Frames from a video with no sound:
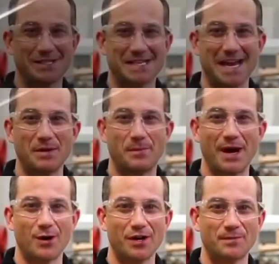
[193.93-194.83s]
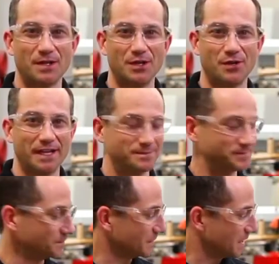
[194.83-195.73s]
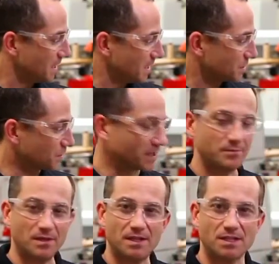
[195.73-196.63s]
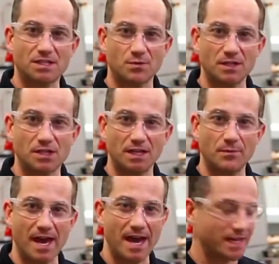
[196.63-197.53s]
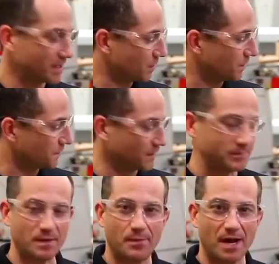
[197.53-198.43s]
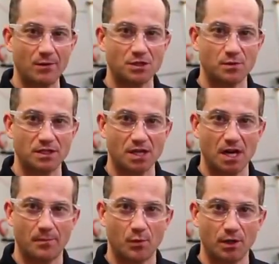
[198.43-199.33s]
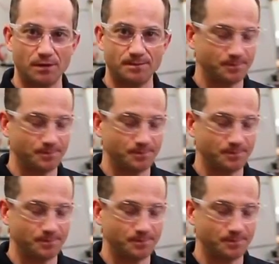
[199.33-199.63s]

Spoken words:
it's time to power up the unit. So we'll come to this switch on the back and we'll flip the power switch upward.